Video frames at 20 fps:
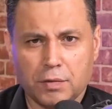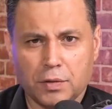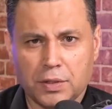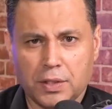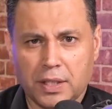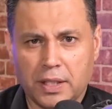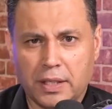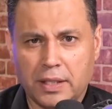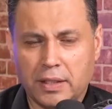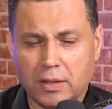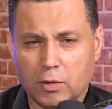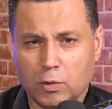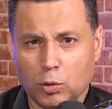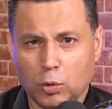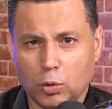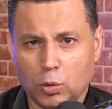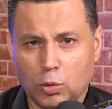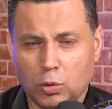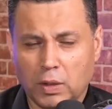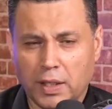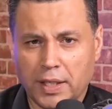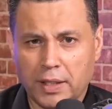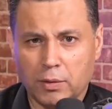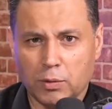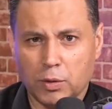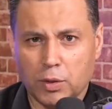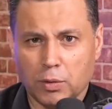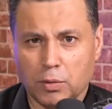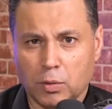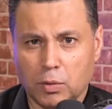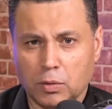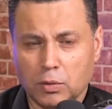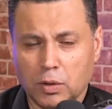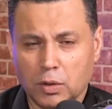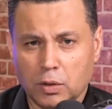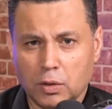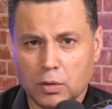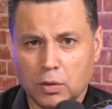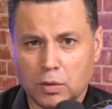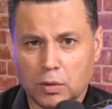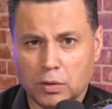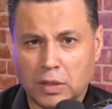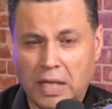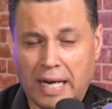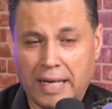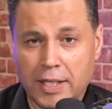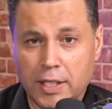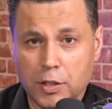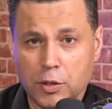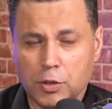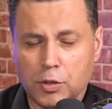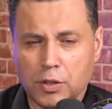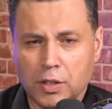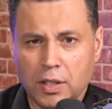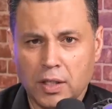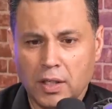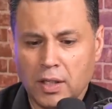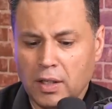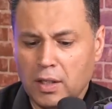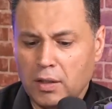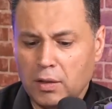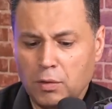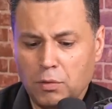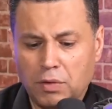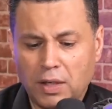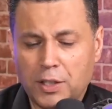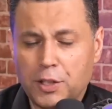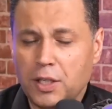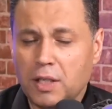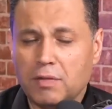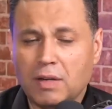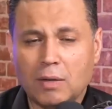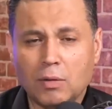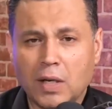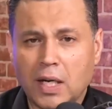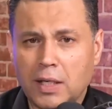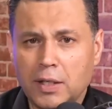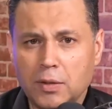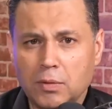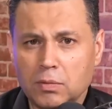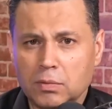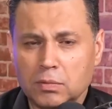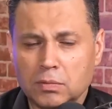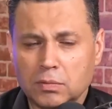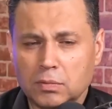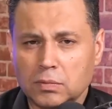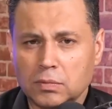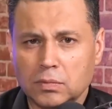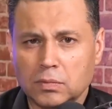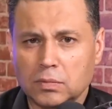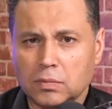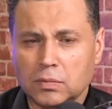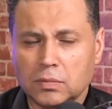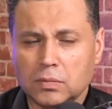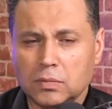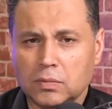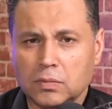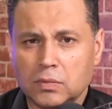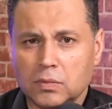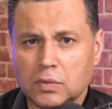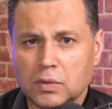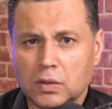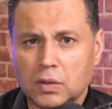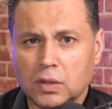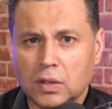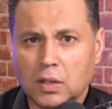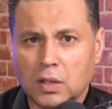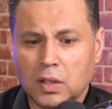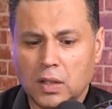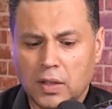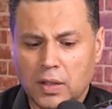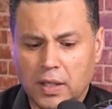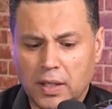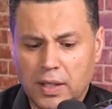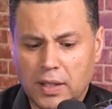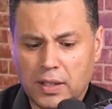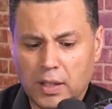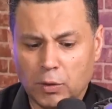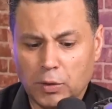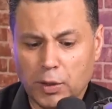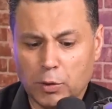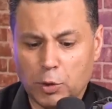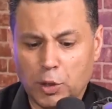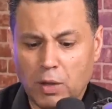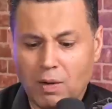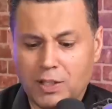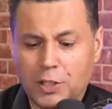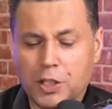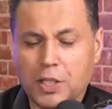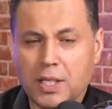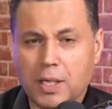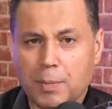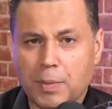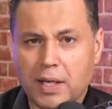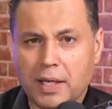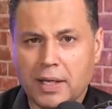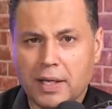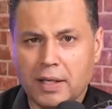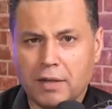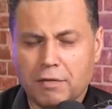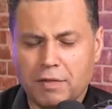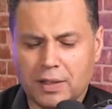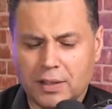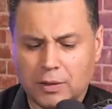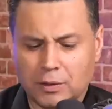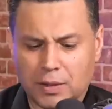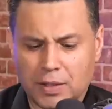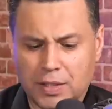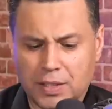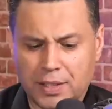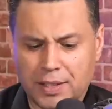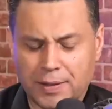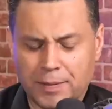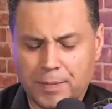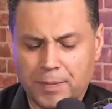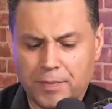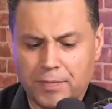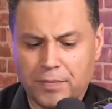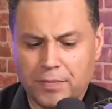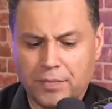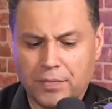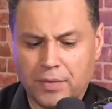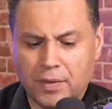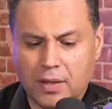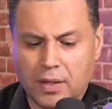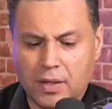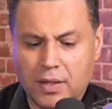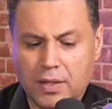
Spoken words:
somewhere. So this long face would take you nowhere. So God gave him a tip,